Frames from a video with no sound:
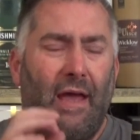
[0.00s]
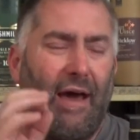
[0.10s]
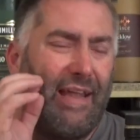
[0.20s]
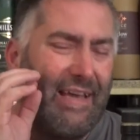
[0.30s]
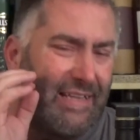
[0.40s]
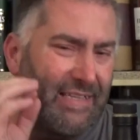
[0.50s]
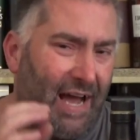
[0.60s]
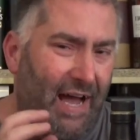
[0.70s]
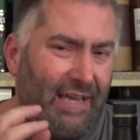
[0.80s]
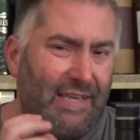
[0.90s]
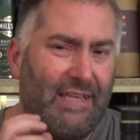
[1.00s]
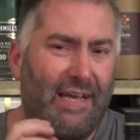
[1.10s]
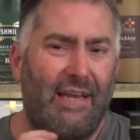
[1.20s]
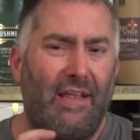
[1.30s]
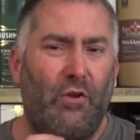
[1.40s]
And I get a tiny,
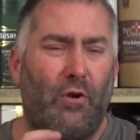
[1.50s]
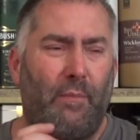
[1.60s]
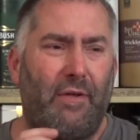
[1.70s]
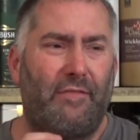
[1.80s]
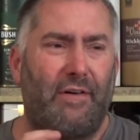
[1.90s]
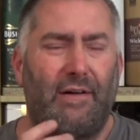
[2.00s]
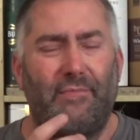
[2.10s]
tiny little bit of a,